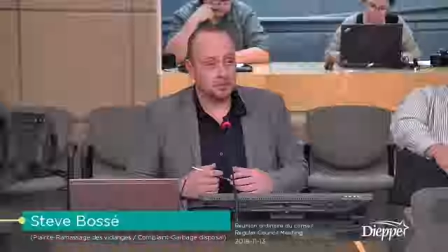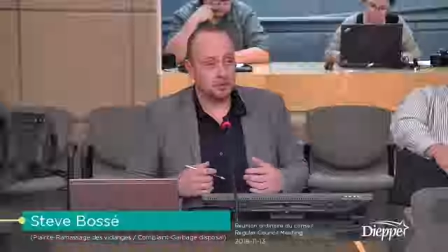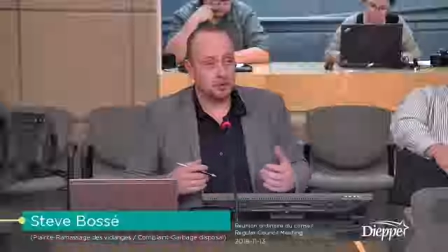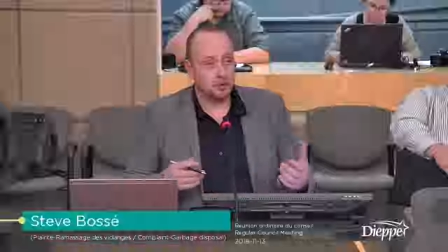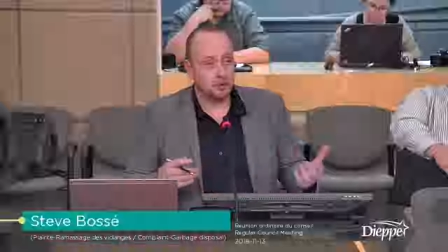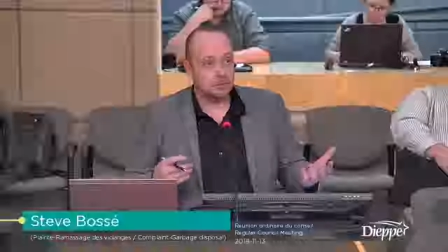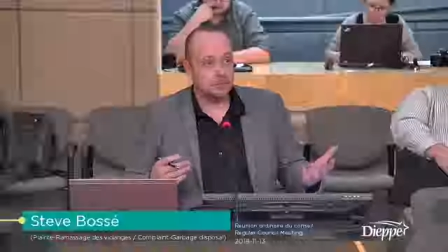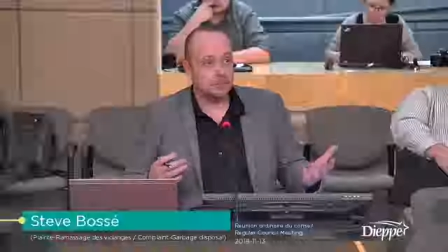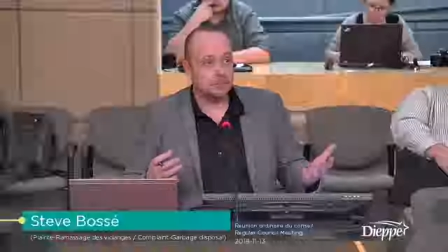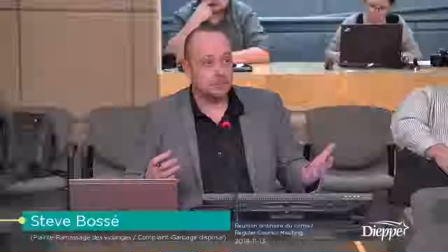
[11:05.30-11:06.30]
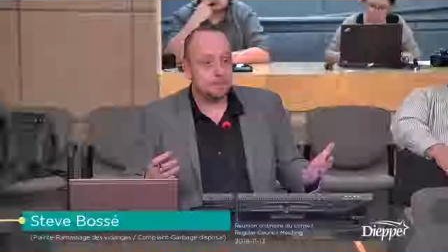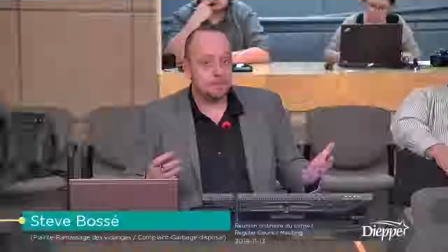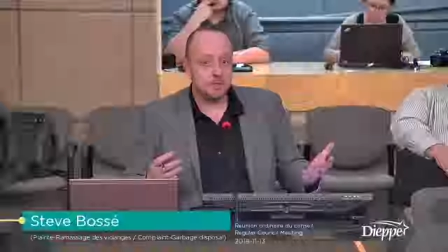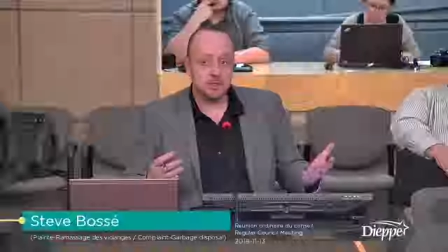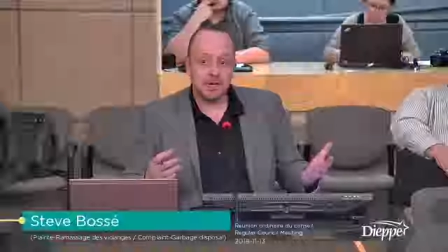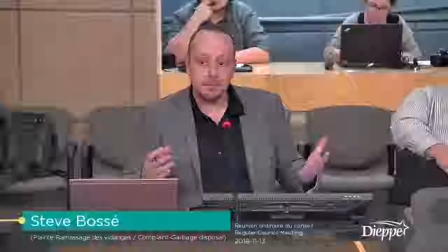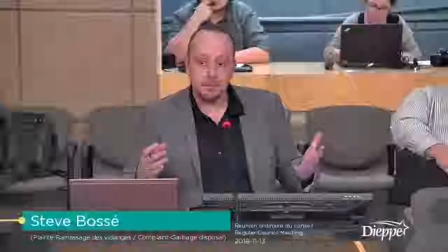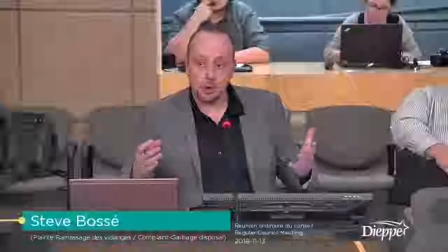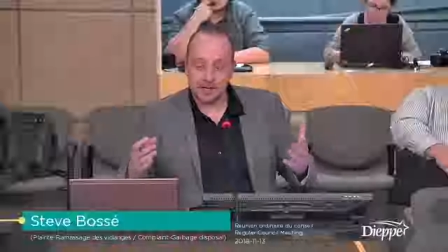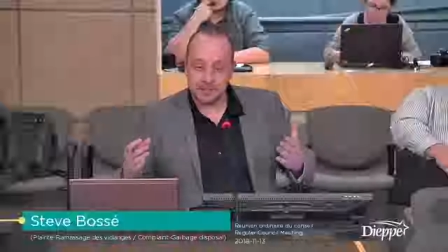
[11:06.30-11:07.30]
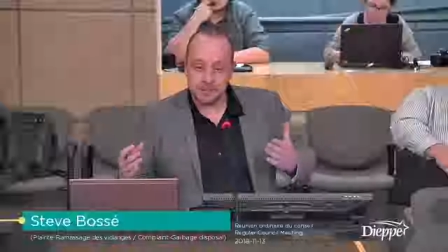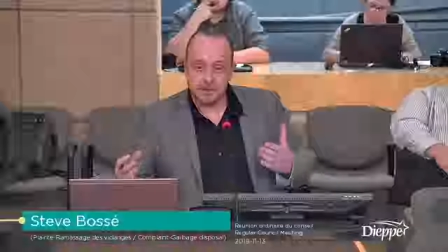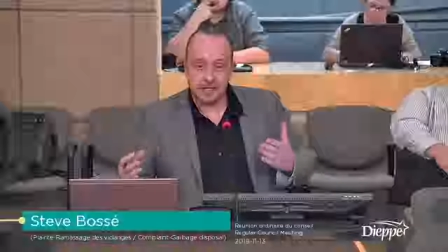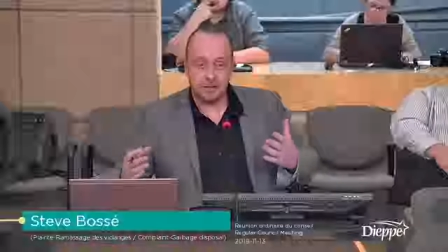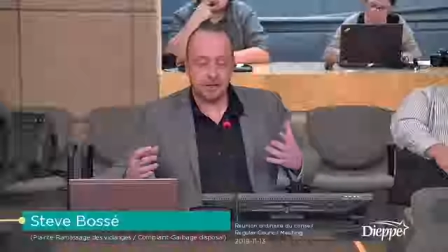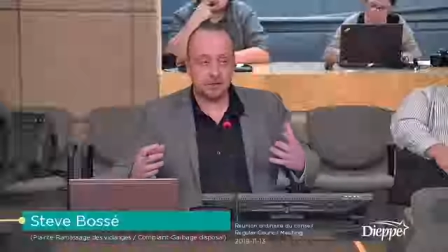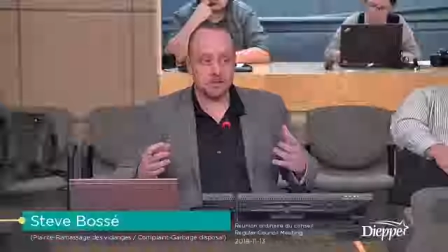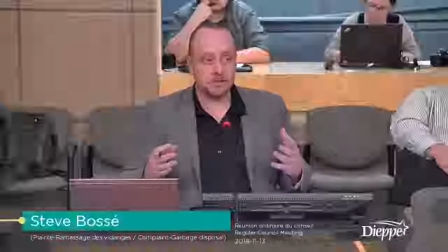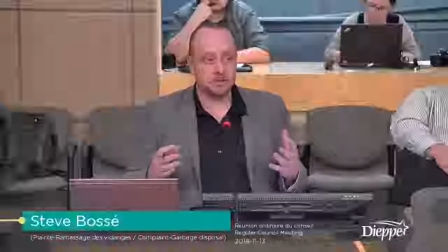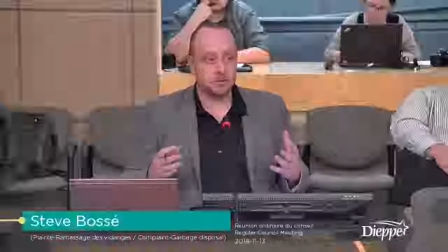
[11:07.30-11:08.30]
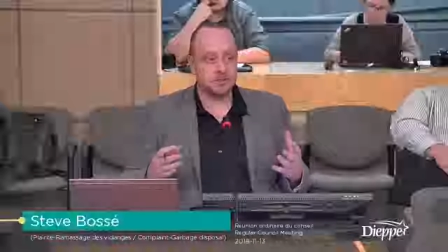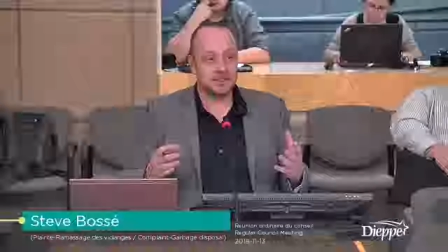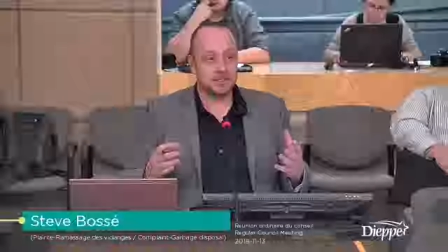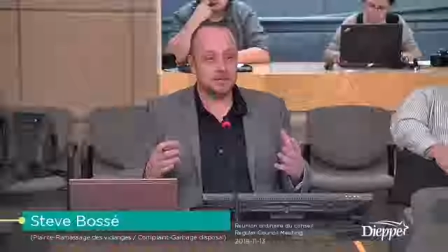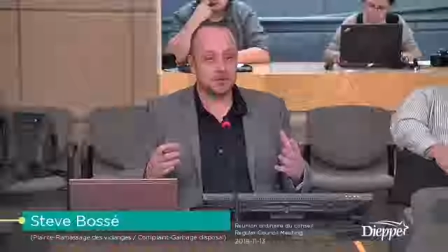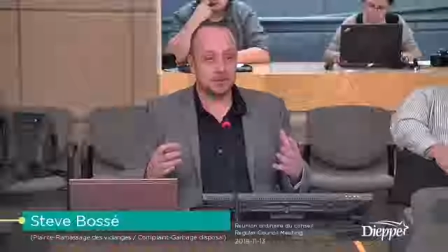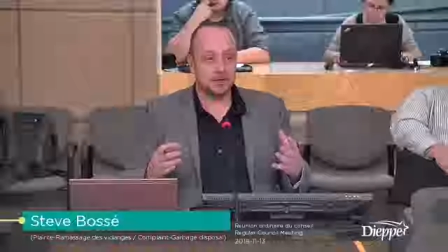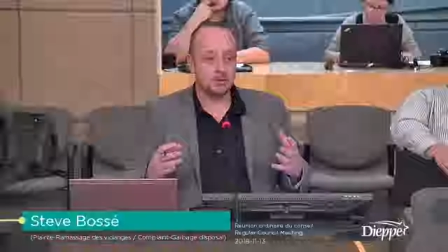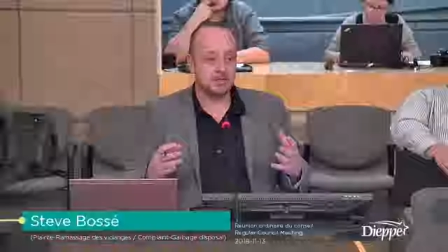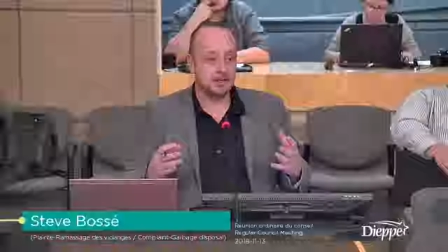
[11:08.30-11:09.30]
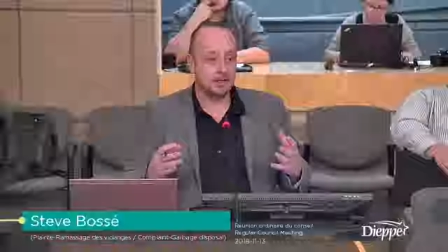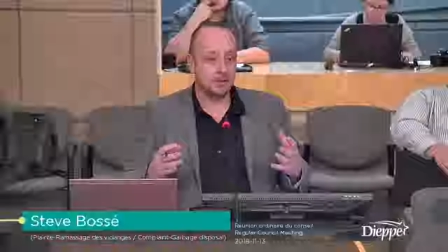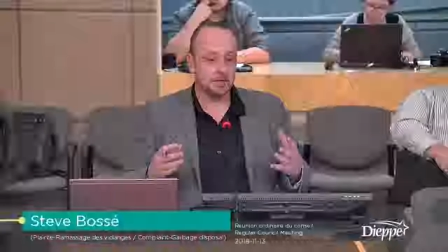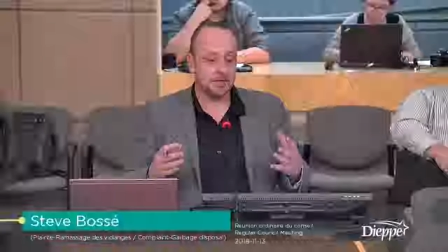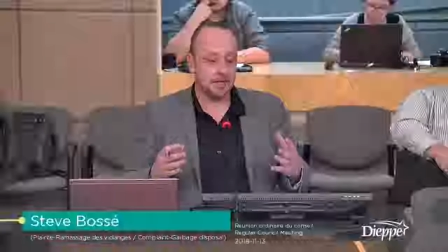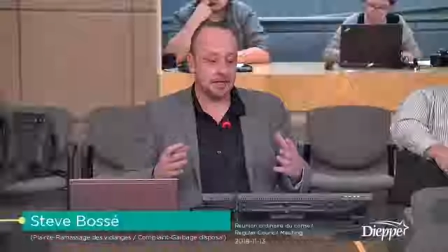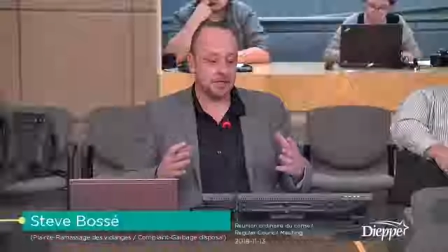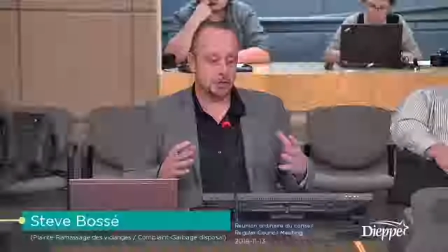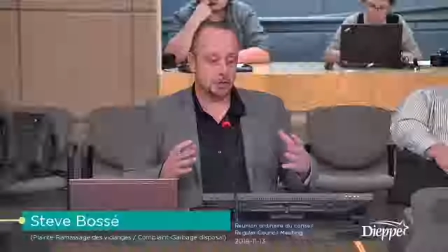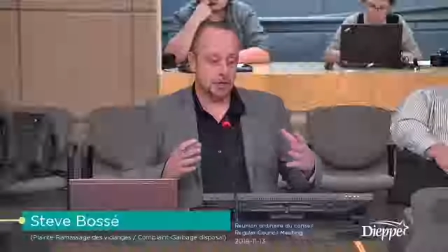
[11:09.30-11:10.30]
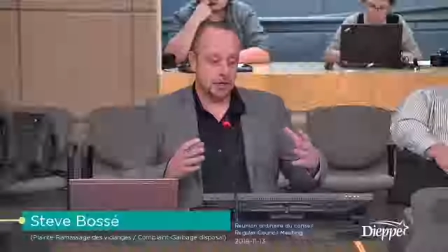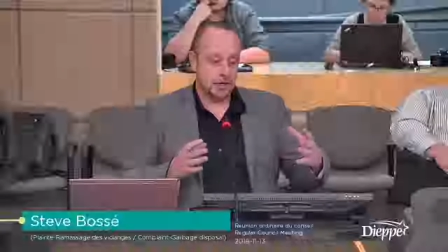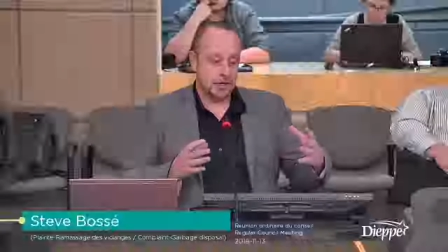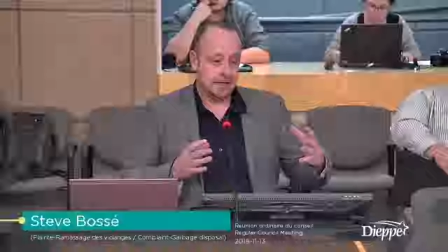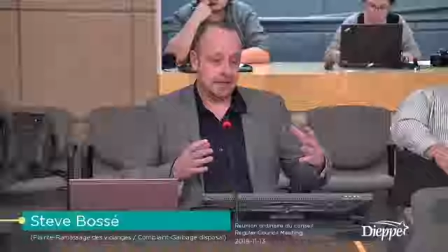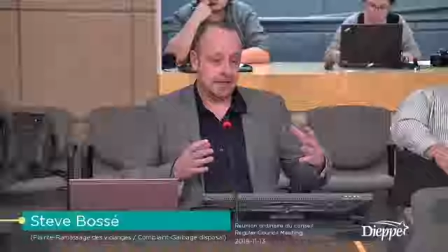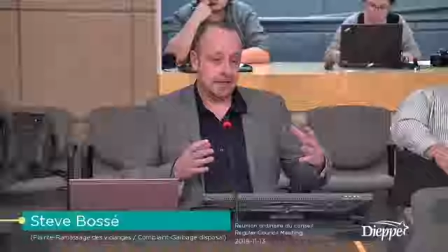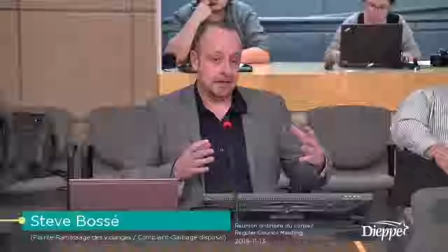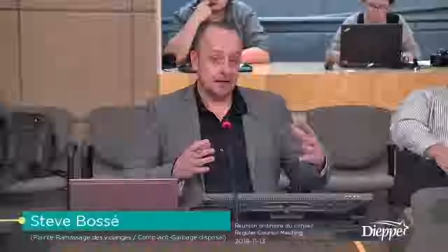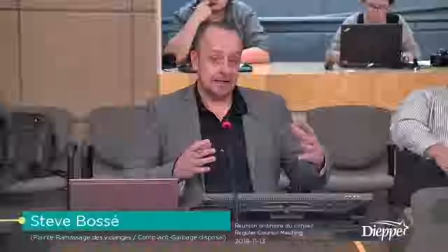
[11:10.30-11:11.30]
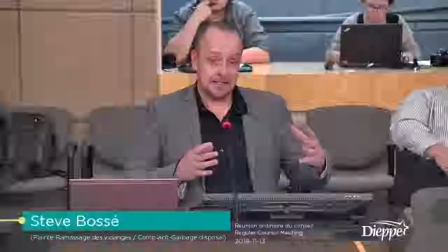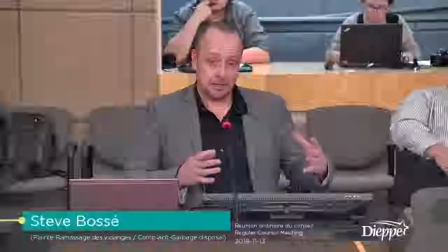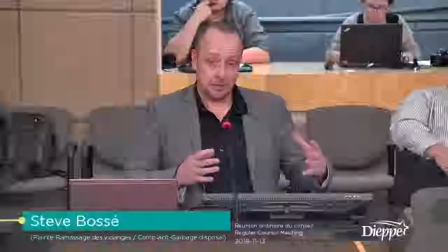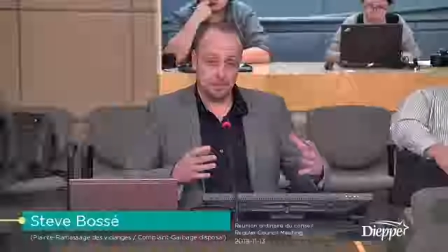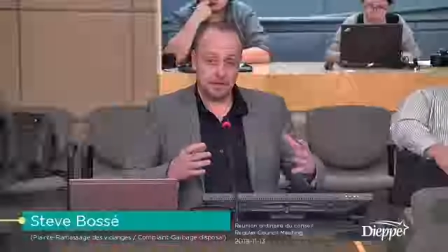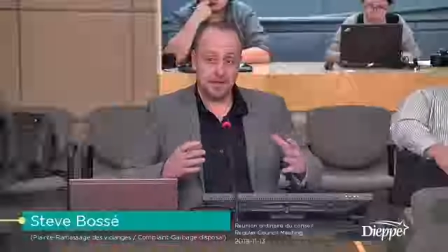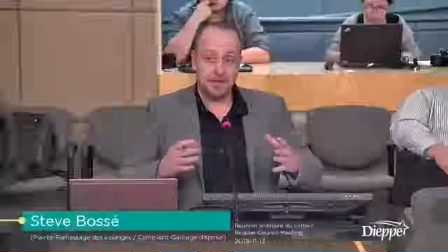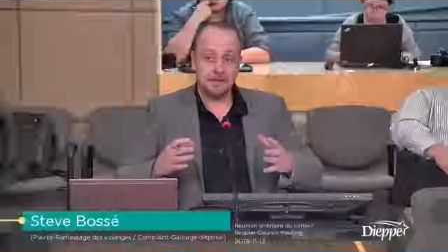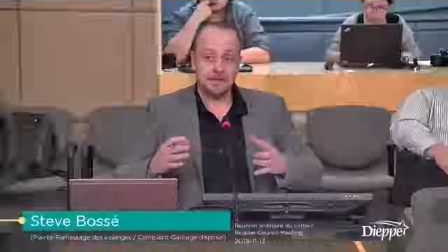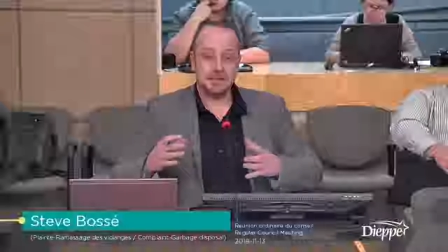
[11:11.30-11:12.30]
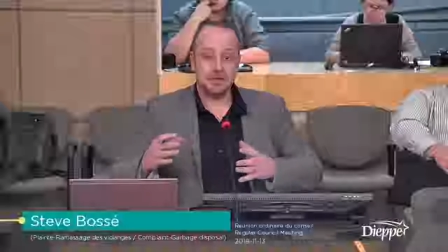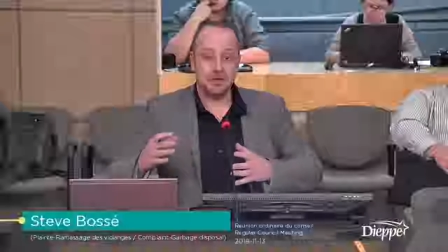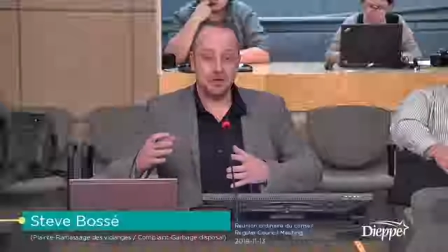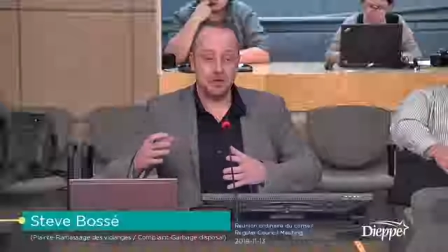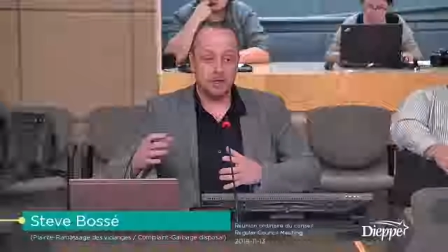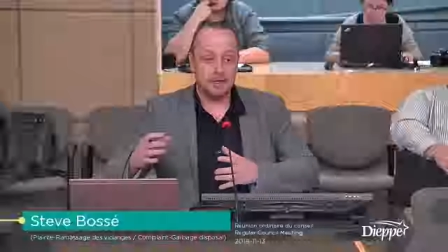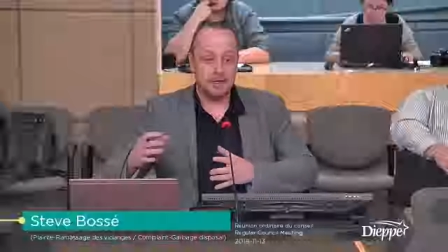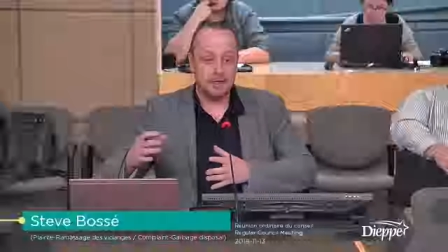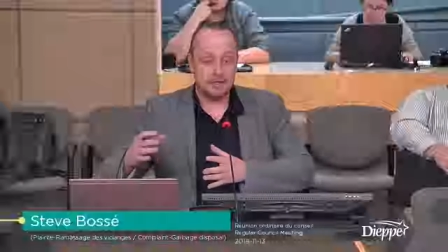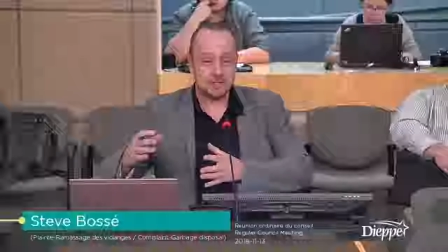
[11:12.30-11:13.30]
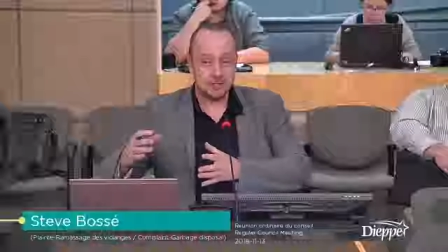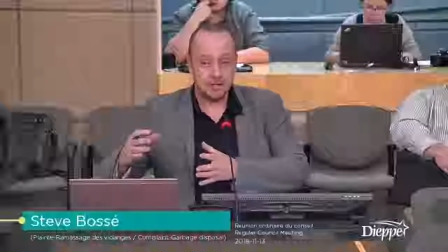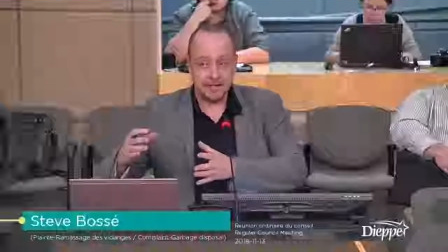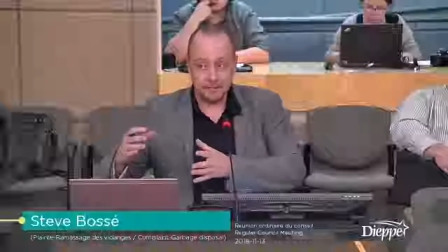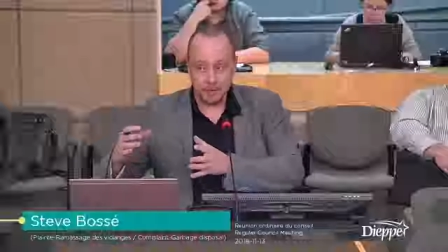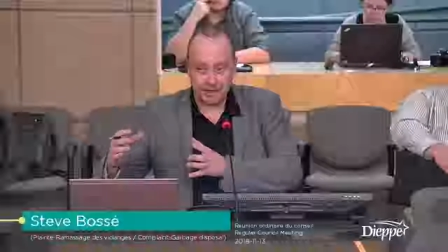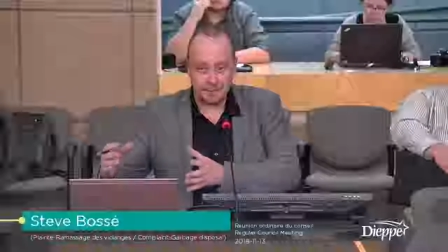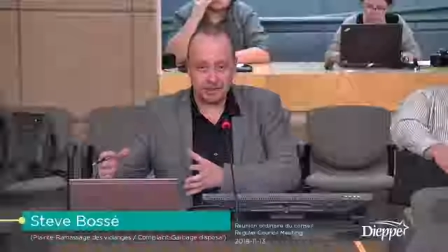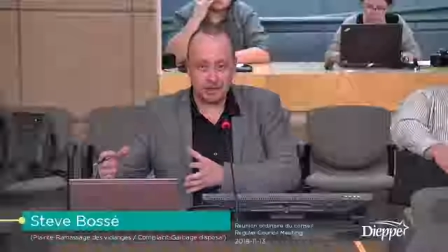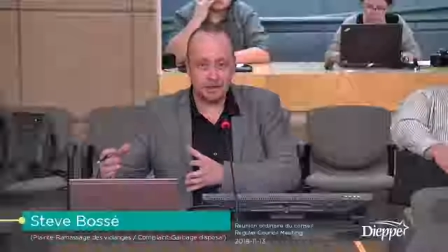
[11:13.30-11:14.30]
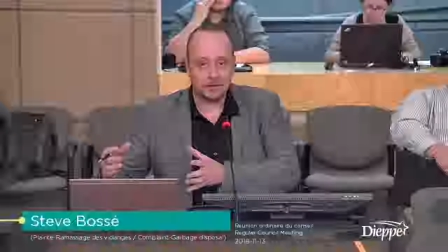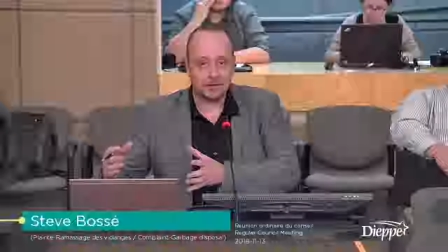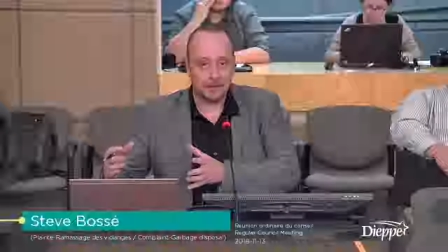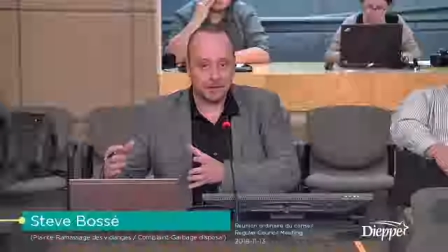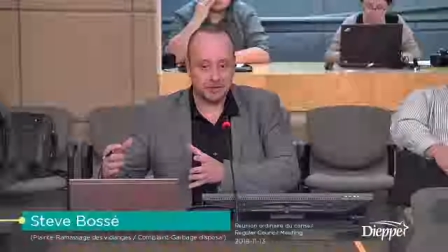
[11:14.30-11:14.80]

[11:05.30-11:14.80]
do. There's a cost to it. And like some people have explained to me, listen, Steve, you have to consider businesses, you have to consider